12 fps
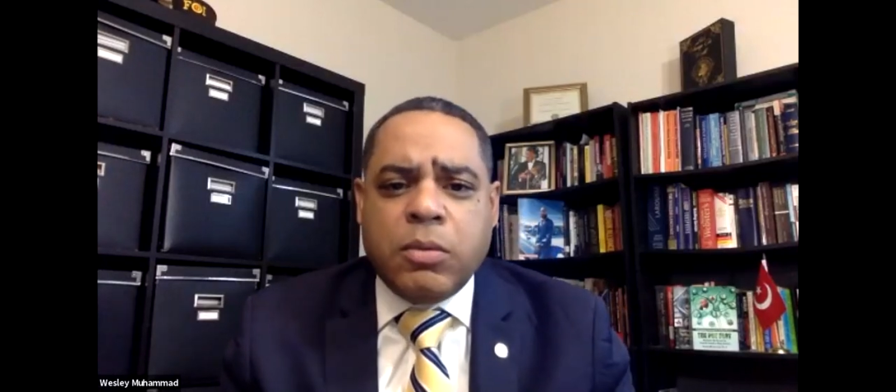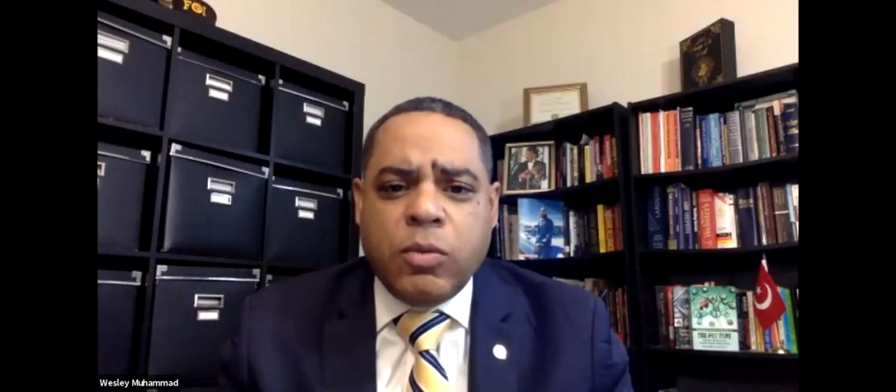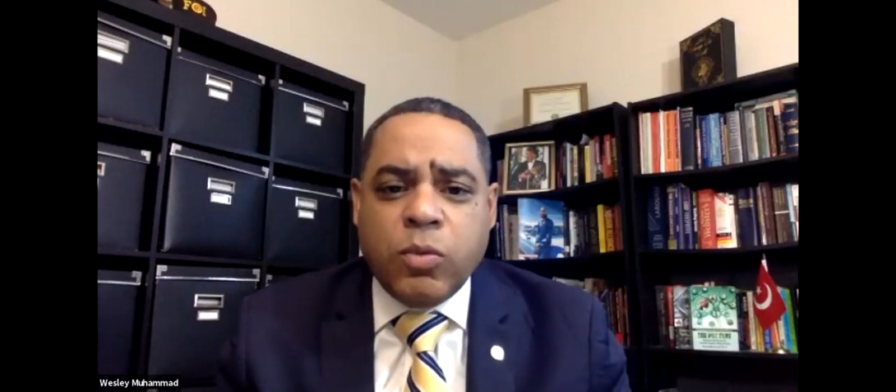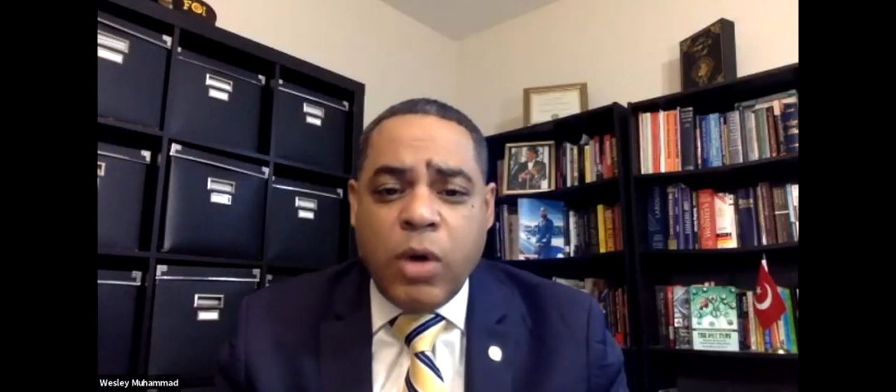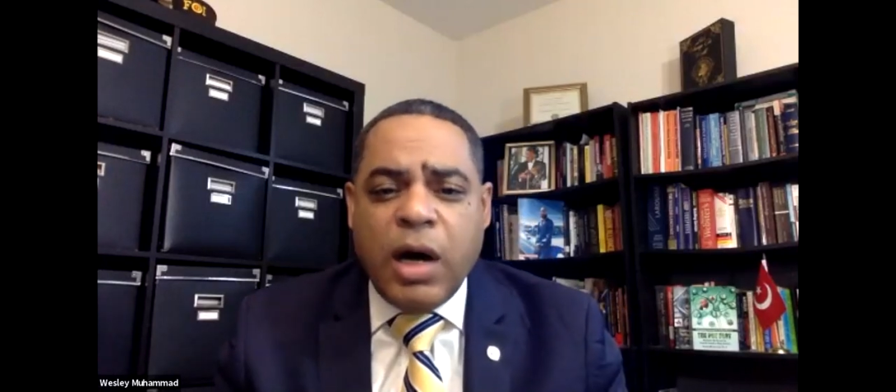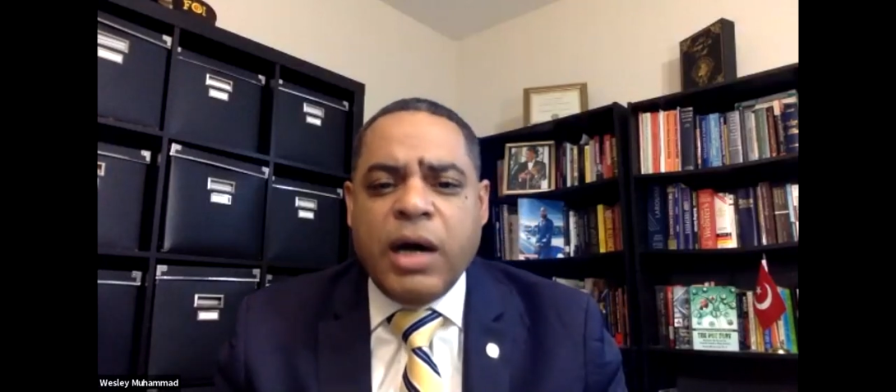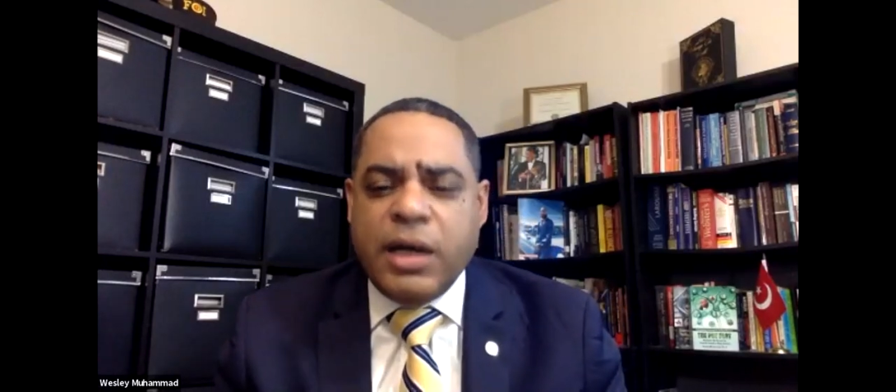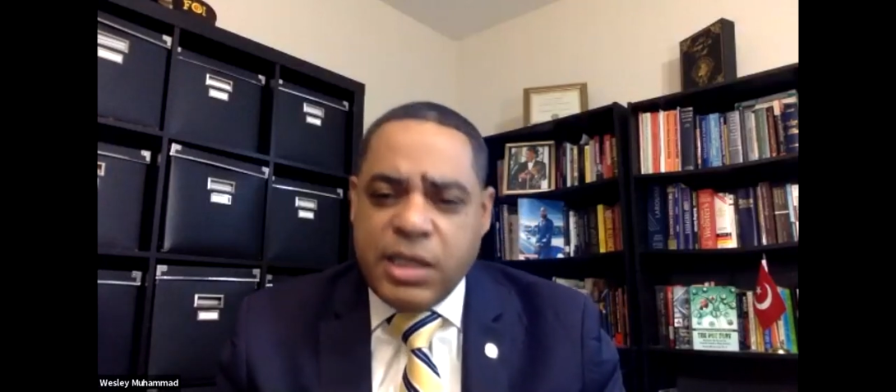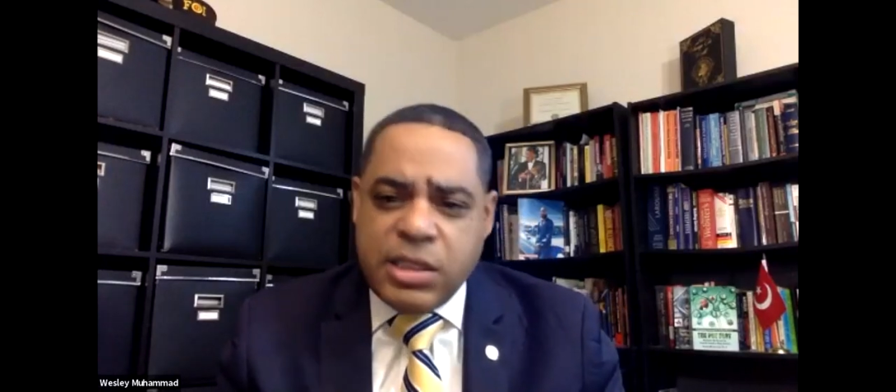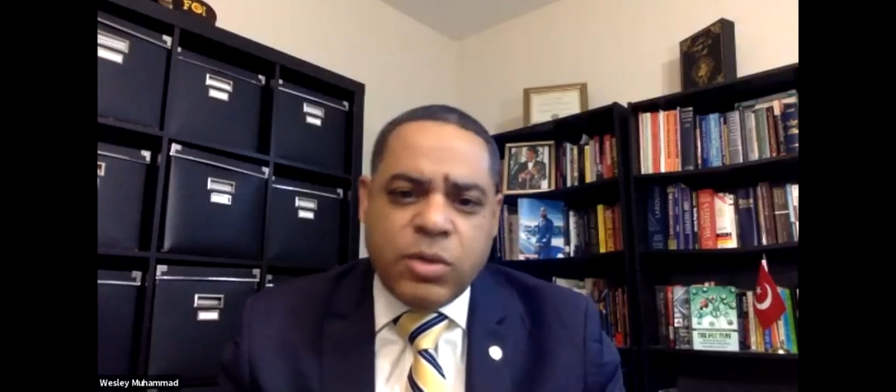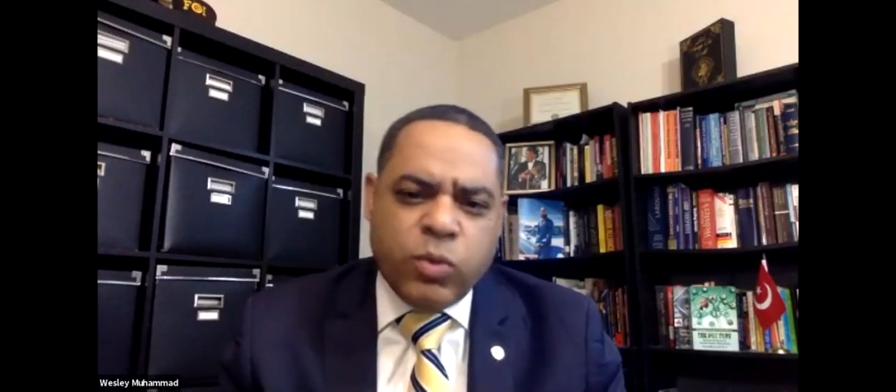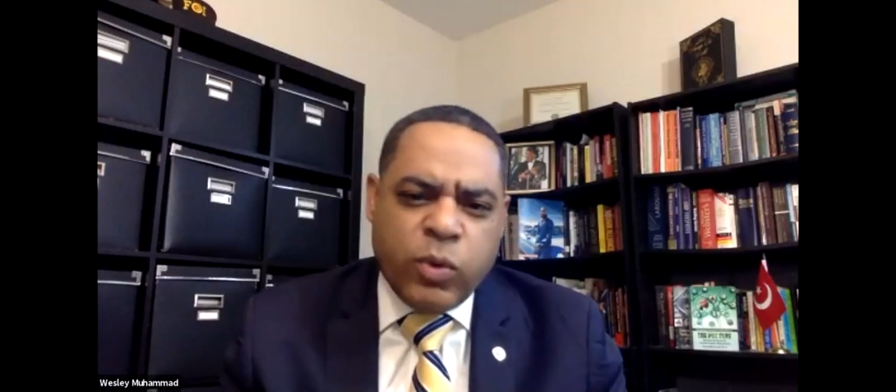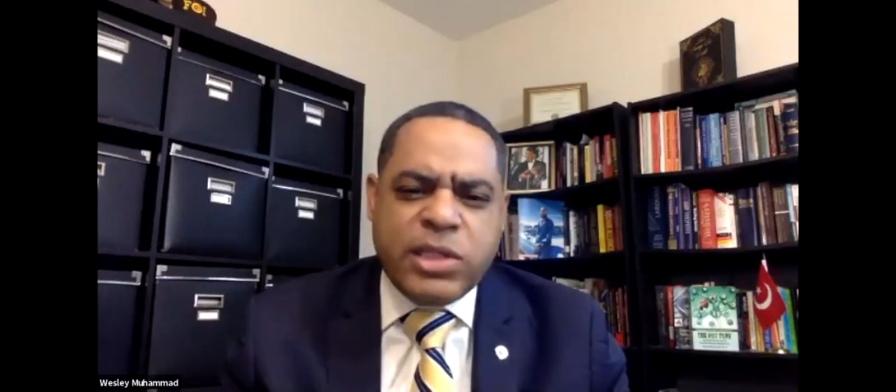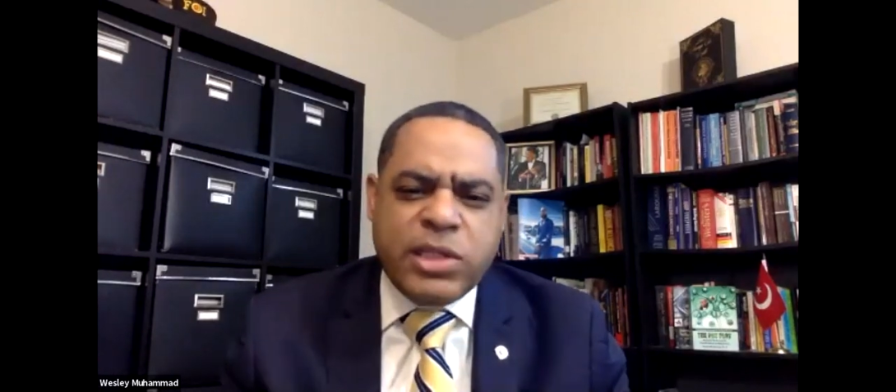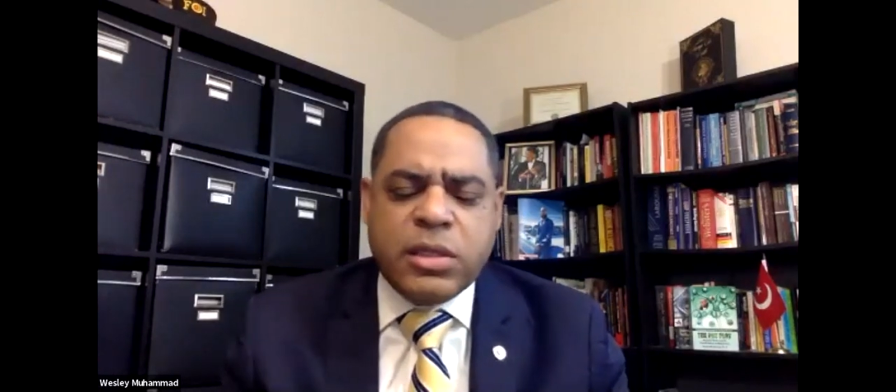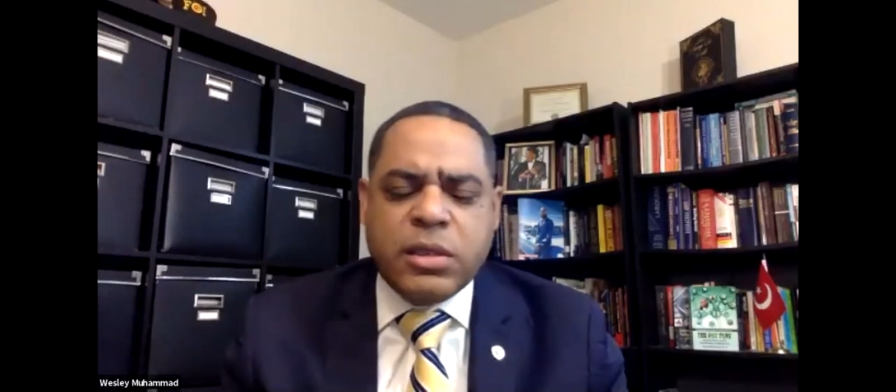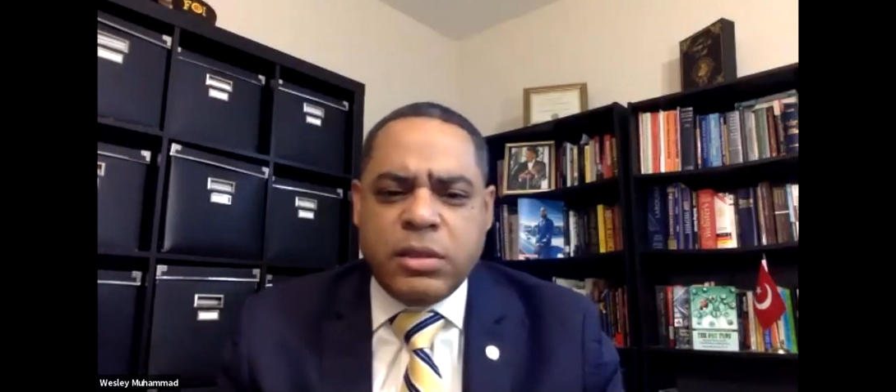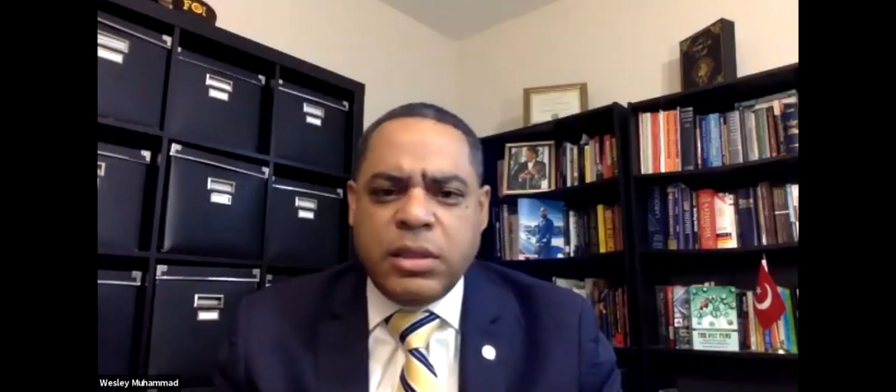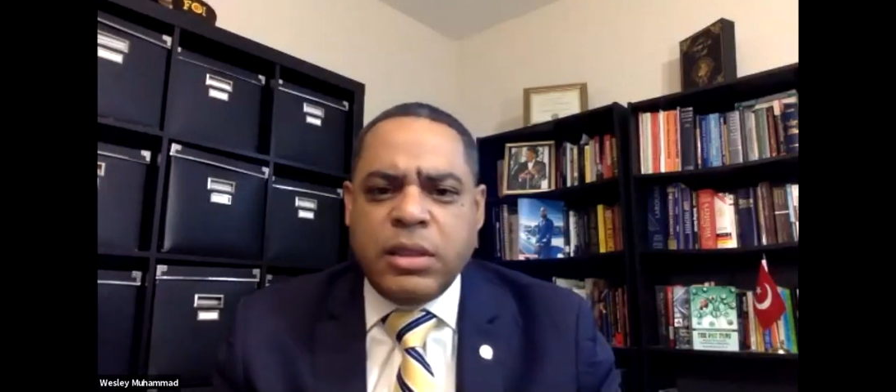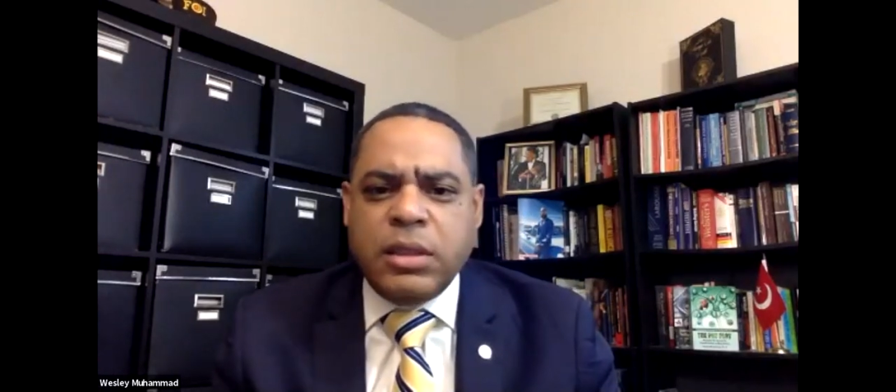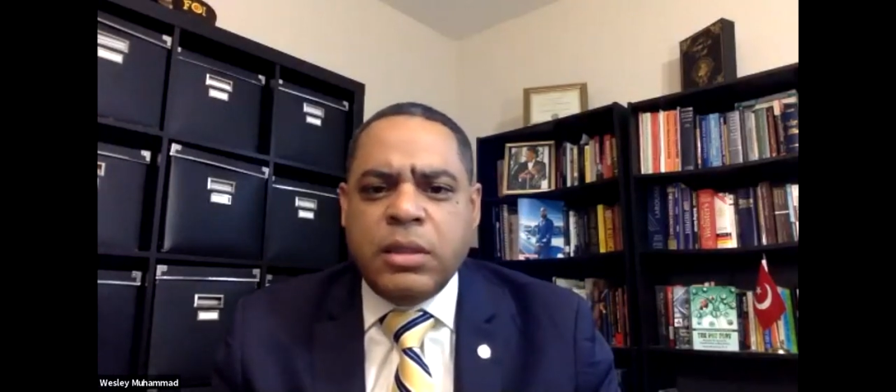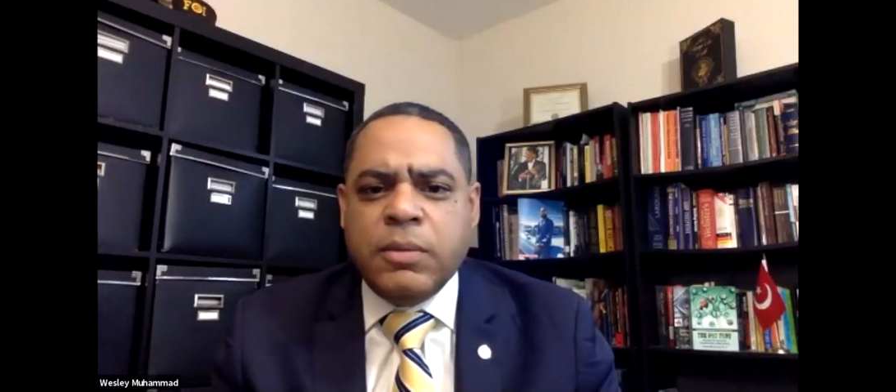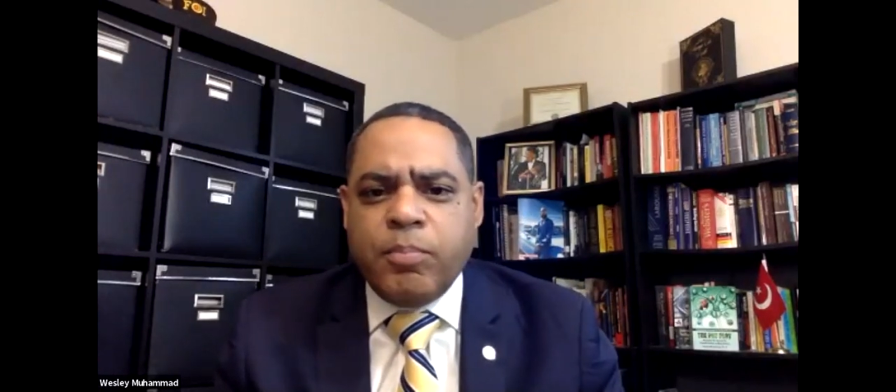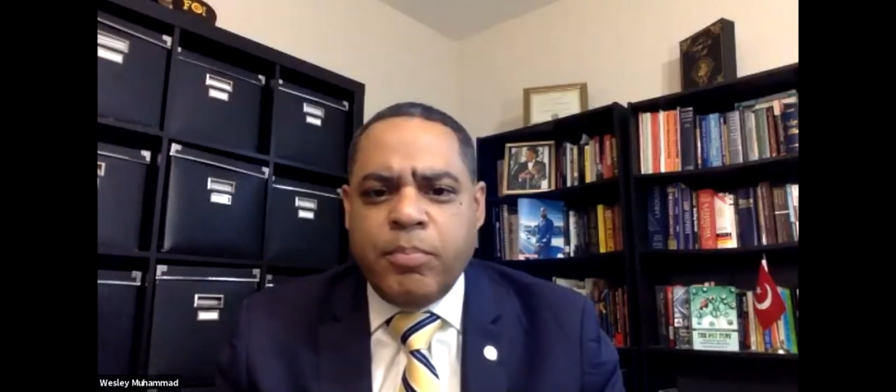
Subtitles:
was originally